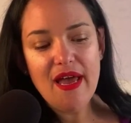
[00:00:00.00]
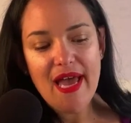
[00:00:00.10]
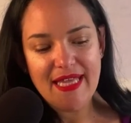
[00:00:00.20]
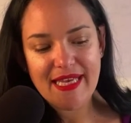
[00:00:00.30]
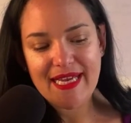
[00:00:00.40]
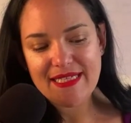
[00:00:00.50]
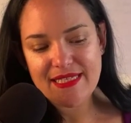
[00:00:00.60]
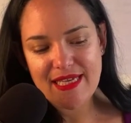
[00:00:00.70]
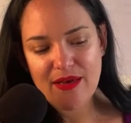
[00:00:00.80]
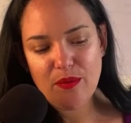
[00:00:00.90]
And like I
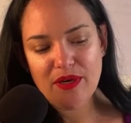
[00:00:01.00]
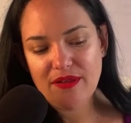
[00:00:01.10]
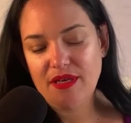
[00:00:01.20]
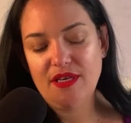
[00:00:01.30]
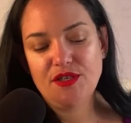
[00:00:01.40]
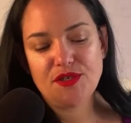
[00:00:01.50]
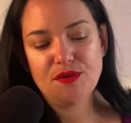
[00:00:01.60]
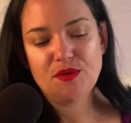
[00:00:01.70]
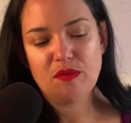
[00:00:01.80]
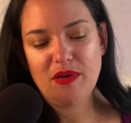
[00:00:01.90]
said, one of the
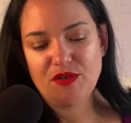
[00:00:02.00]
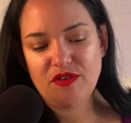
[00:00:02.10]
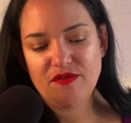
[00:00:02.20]
issues with measuring